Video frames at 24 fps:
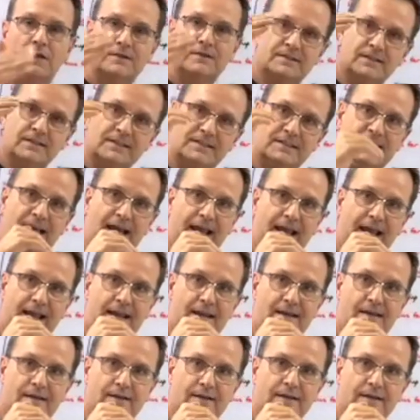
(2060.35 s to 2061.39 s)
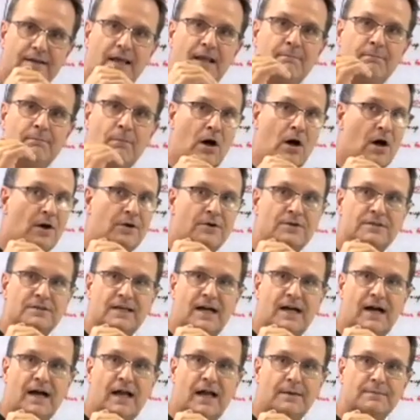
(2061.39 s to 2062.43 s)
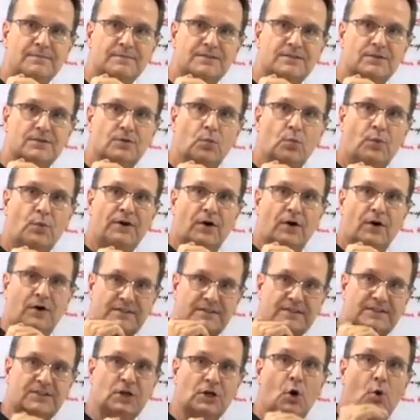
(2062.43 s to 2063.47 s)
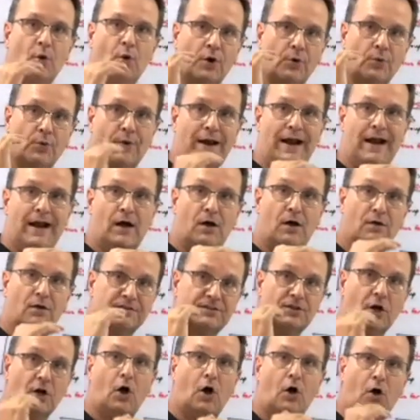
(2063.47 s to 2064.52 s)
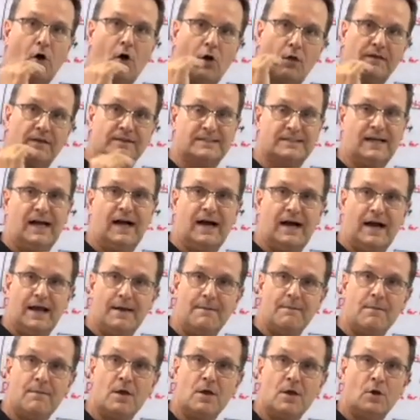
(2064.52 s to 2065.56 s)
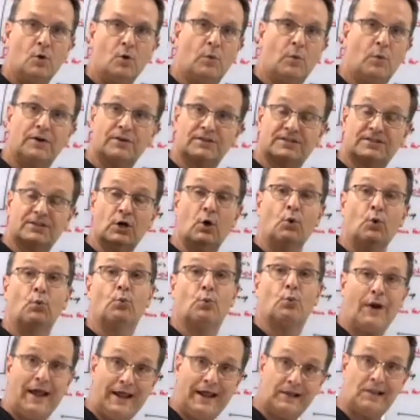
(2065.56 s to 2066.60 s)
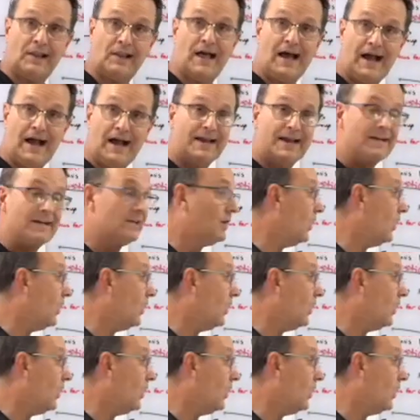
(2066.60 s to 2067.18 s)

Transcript: Today, in modern times, we are so aroused all the time, we are so redlined